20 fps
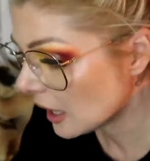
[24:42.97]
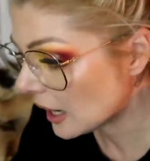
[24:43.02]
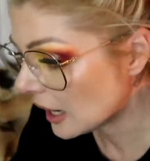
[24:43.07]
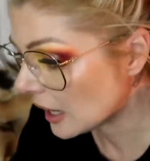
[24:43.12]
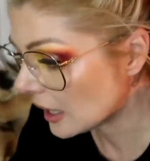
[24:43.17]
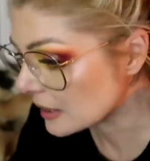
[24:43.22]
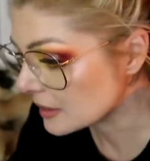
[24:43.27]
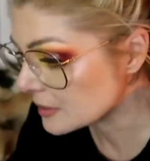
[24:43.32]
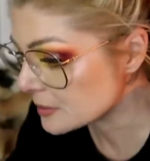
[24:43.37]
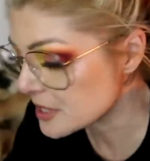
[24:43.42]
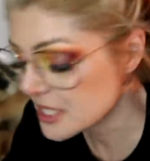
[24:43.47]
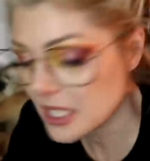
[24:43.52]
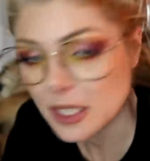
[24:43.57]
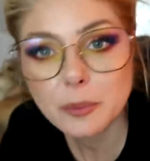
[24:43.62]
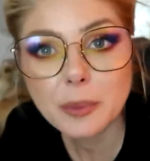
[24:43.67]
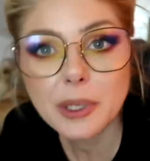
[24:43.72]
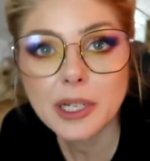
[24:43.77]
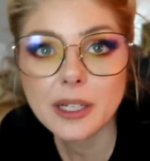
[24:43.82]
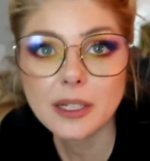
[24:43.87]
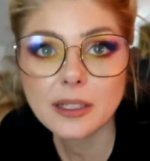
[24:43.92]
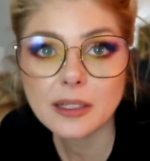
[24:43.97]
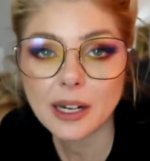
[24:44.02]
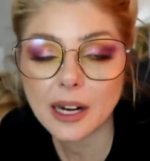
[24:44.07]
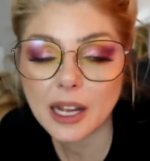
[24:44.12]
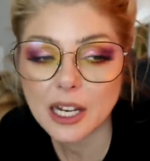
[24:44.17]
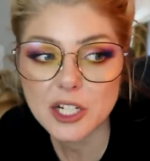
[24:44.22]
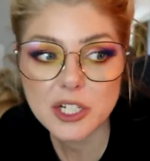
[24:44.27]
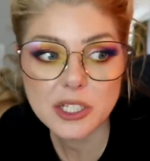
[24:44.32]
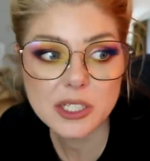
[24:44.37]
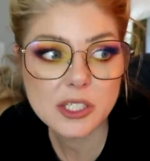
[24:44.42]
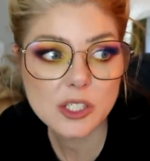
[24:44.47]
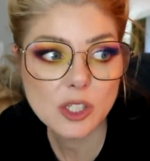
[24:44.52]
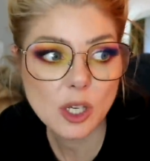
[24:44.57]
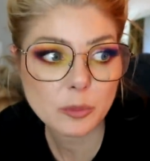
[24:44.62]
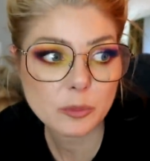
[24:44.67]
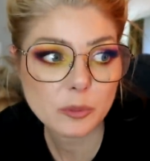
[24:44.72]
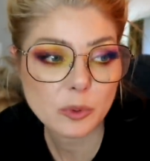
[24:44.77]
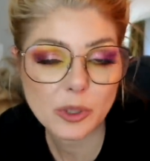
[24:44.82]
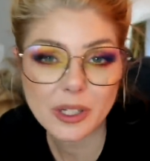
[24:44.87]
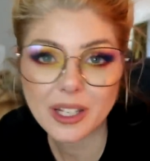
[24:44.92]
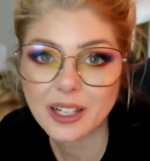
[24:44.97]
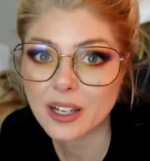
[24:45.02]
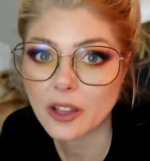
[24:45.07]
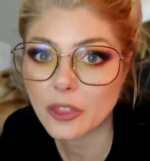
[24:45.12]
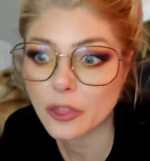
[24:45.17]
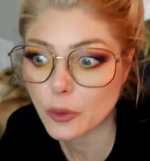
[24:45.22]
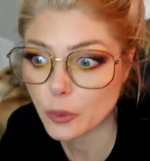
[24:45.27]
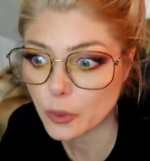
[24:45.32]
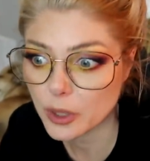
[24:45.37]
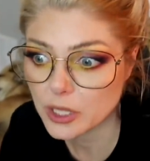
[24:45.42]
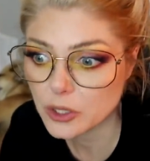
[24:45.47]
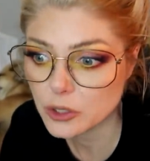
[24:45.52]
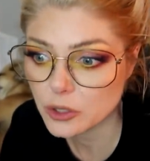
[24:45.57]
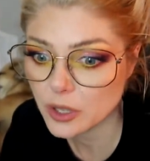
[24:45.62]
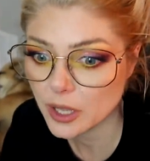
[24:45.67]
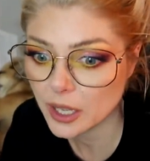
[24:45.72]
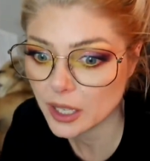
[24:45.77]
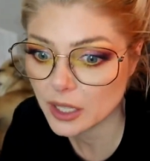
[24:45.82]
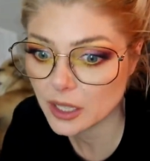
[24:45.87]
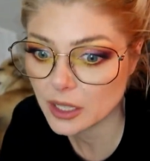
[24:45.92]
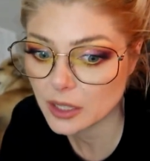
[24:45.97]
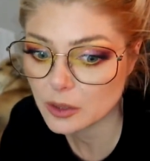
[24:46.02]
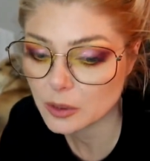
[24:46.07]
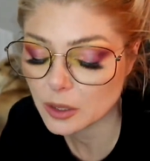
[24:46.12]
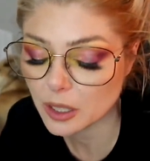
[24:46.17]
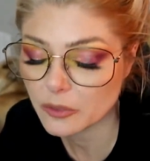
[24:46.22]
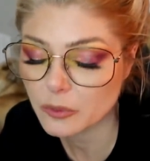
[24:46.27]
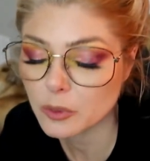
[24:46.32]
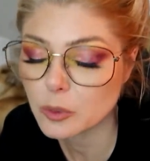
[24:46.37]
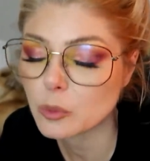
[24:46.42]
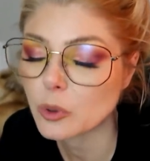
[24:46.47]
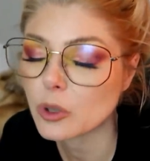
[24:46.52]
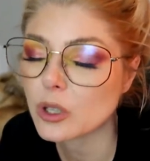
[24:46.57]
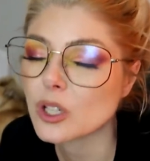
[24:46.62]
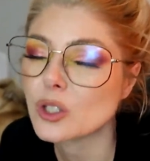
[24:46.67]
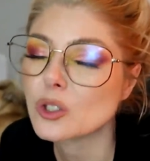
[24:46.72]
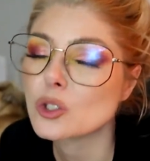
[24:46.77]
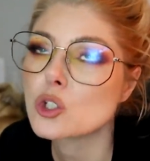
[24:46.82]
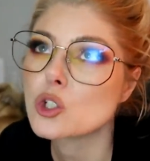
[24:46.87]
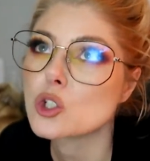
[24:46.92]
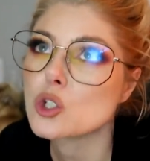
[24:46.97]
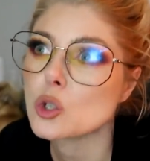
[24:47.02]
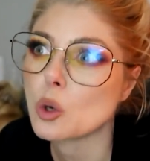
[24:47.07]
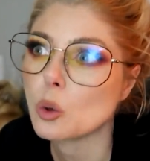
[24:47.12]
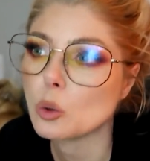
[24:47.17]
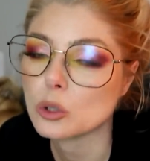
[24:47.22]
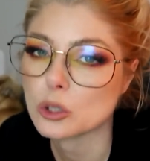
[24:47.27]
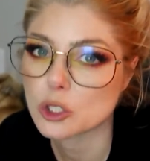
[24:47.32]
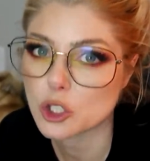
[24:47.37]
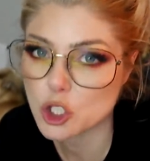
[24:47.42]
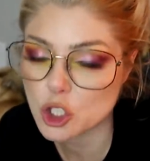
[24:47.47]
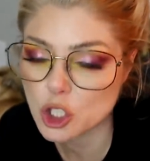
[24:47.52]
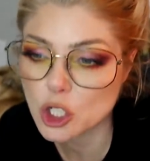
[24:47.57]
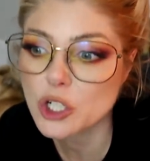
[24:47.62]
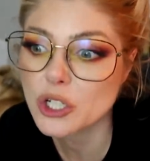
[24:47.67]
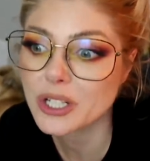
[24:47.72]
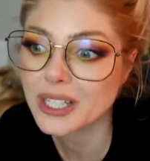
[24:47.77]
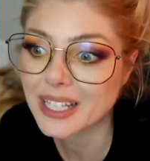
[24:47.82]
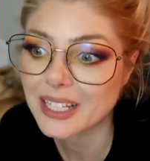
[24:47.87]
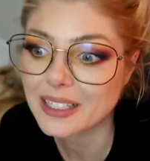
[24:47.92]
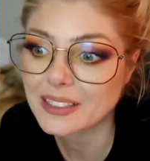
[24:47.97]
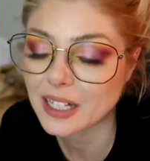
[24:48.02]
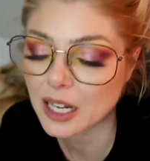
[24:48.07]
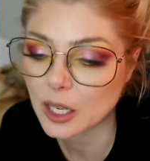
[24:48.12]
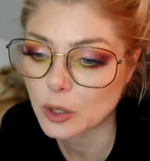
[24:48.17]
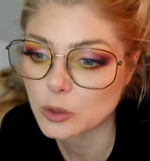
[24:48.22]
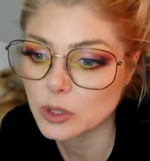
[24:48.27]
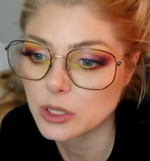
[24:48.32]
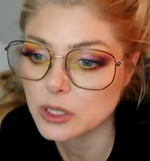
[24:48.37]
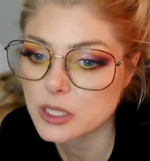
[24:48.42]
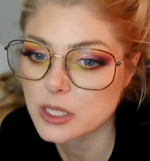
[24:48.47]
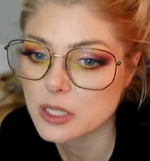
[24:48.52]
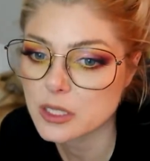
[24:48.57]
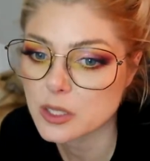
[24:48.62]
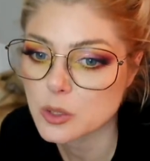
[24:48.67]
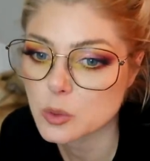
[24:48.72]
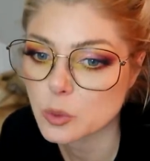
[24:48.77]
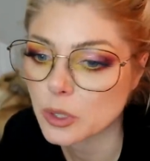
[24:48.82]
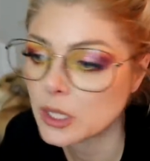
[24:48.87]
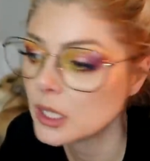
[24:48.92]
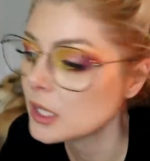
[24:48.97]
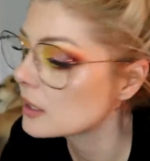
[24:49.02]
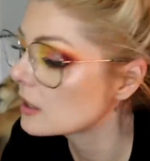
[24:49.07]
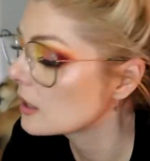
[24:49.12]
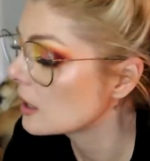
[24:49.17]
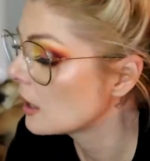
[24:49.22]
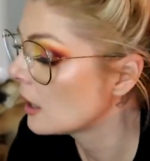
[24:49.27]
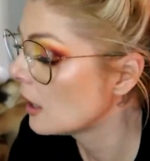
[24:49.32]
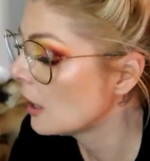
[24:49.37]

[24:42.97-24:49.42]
I'm celebrating that I actually stopped working at 3 today. I've been working such late hours this week.